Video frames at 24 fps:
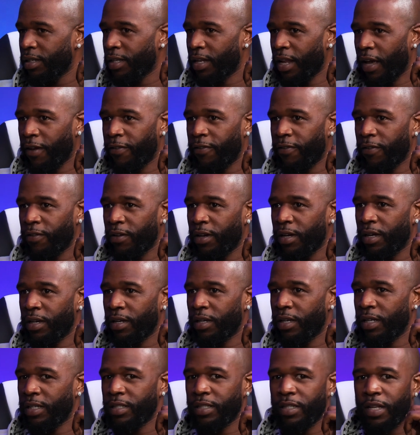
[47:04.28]
Like for real,
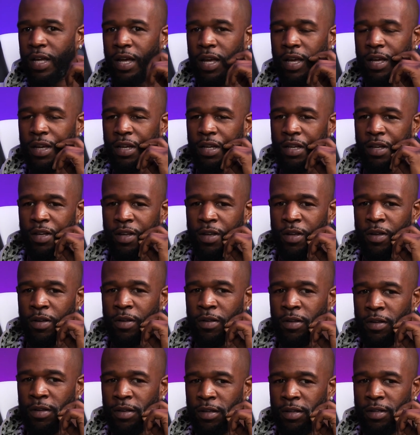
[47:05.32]
it's like
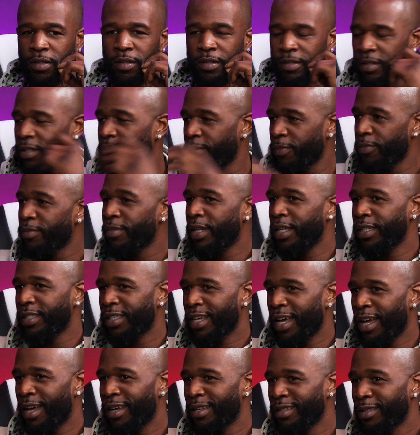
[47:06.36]
I'm gonna let
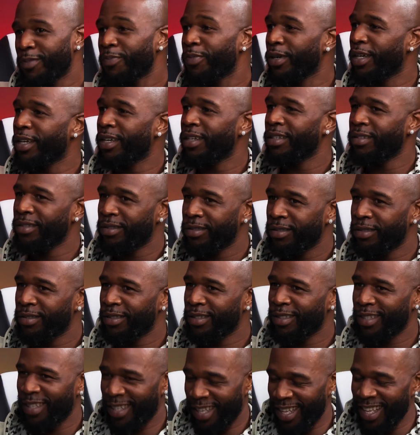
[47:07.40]
y'all, but
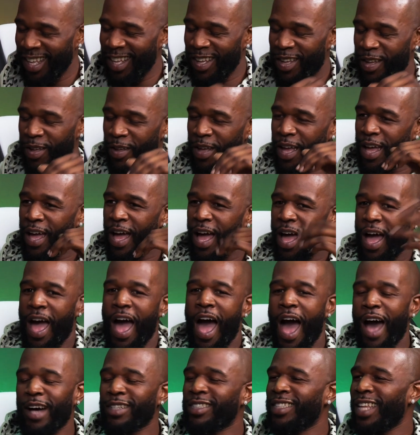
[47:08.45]

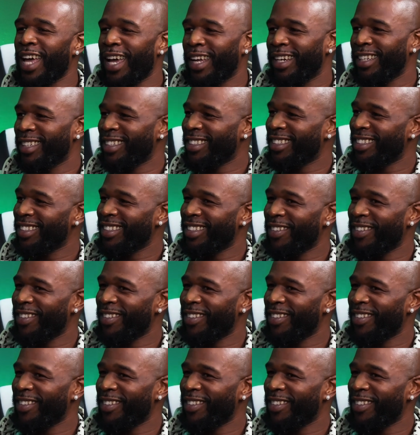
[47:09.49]
how's dating?